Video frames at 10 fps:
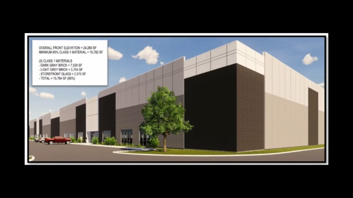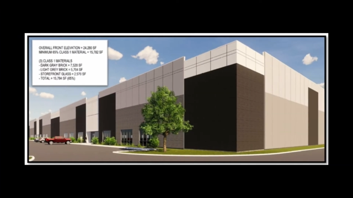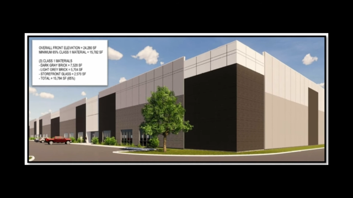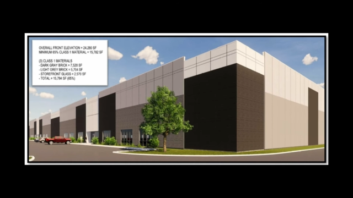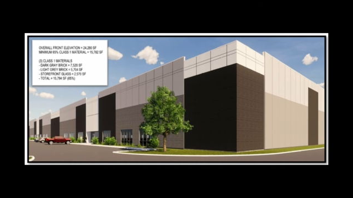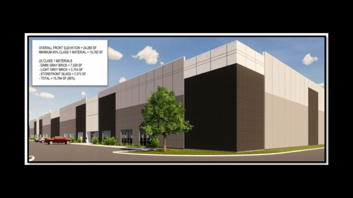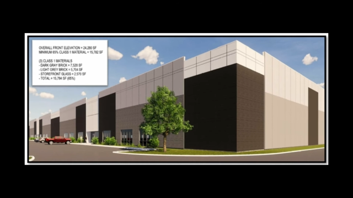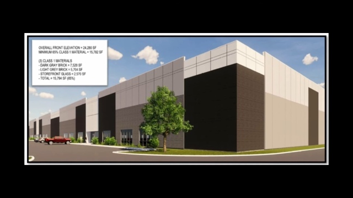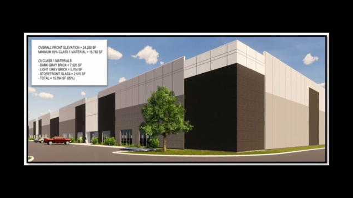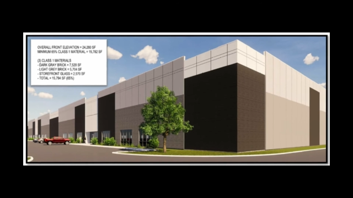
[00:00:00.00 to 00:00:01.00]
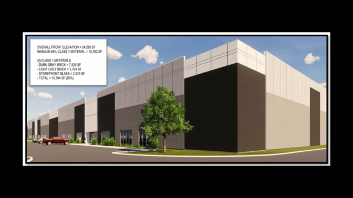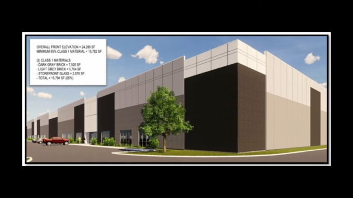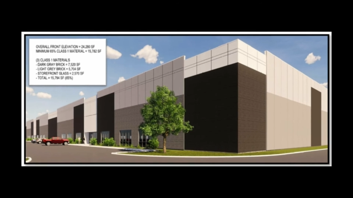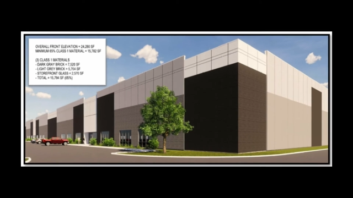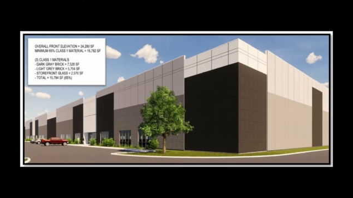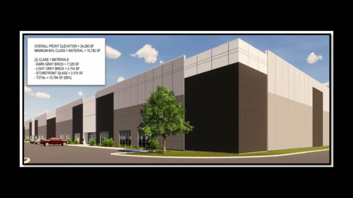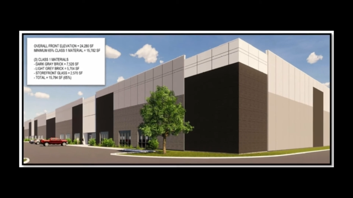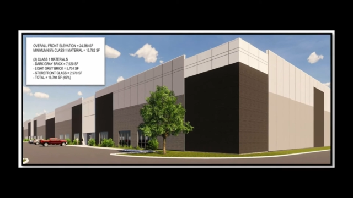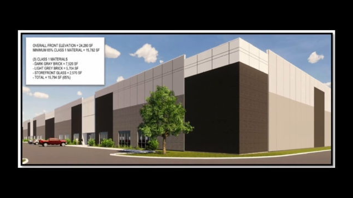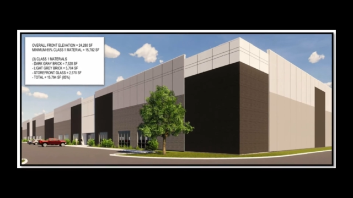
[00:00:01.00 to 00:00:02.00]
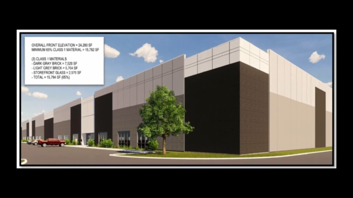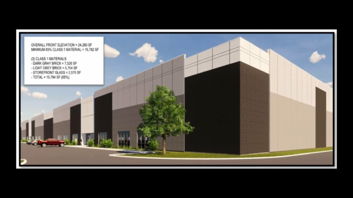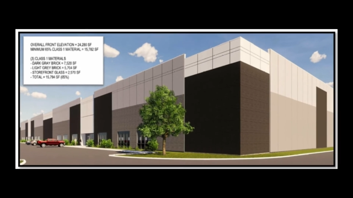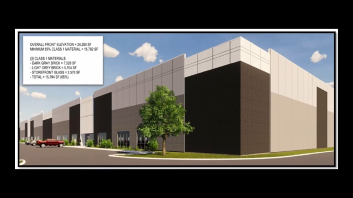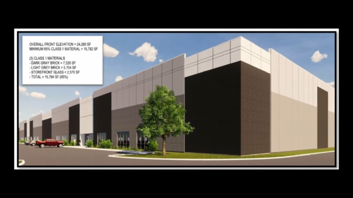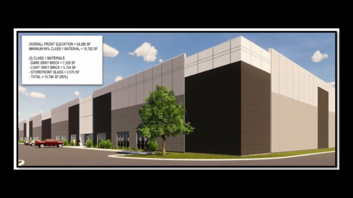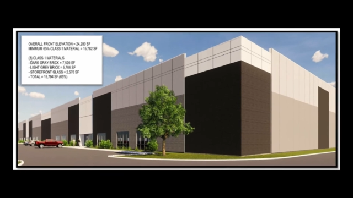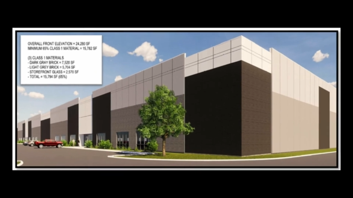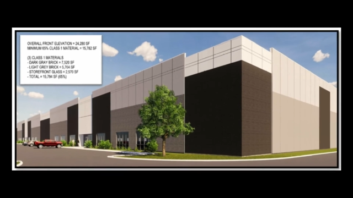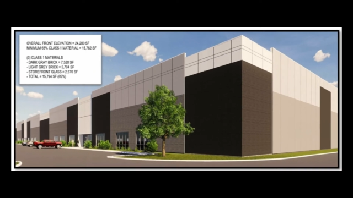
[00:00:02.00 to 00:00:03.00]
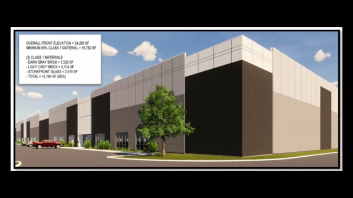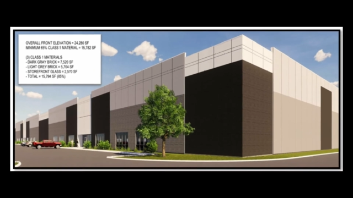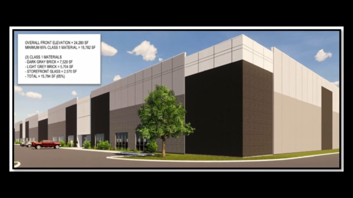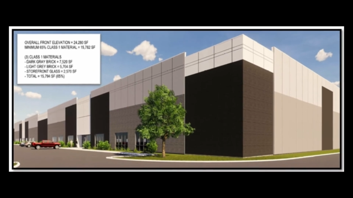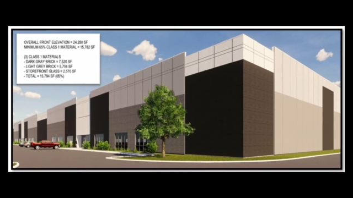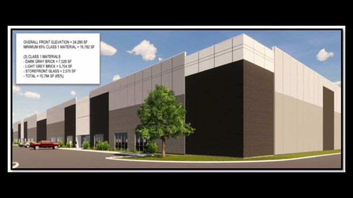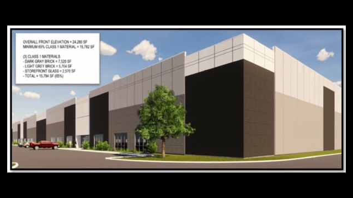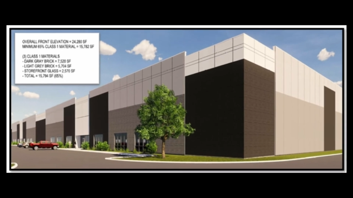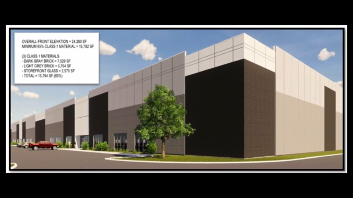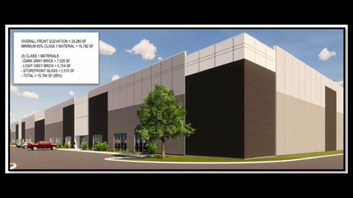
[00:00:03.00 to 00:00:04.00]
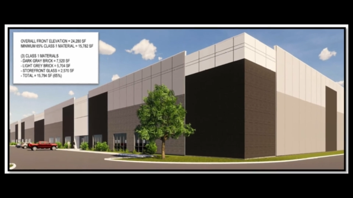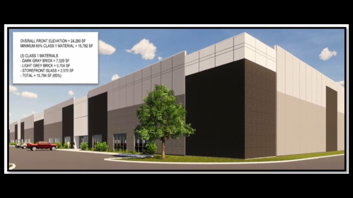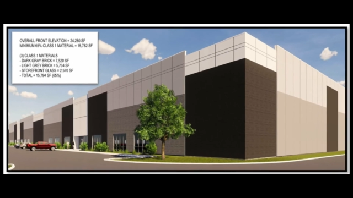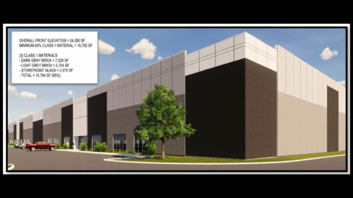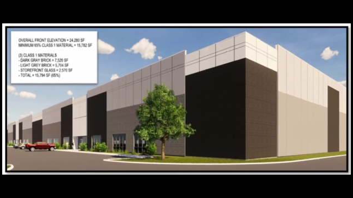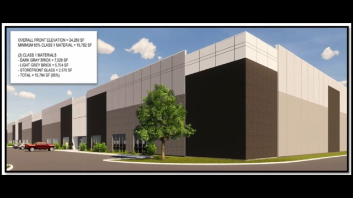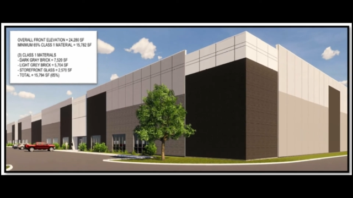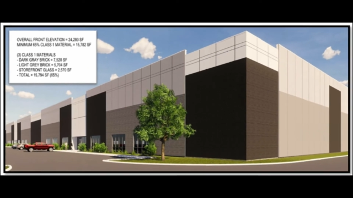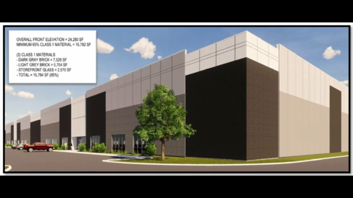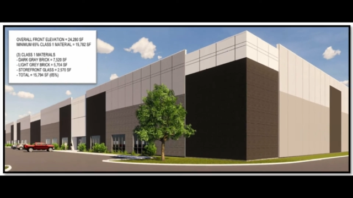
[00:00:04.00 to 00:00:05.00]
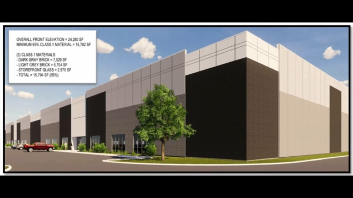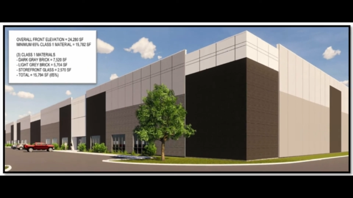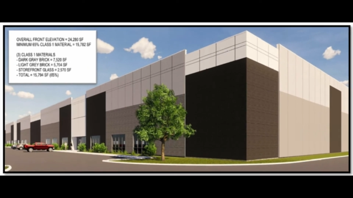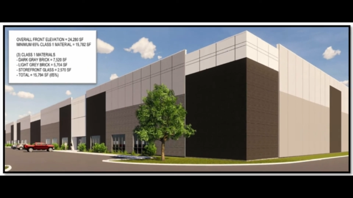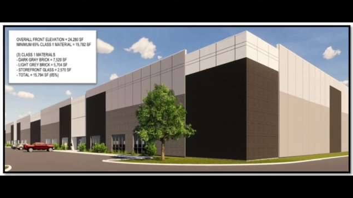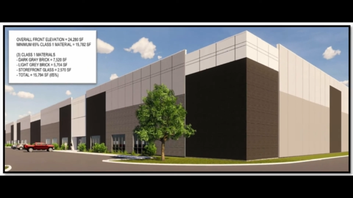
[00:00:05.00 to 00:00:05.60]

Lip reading: Nobody's mouth can be seen.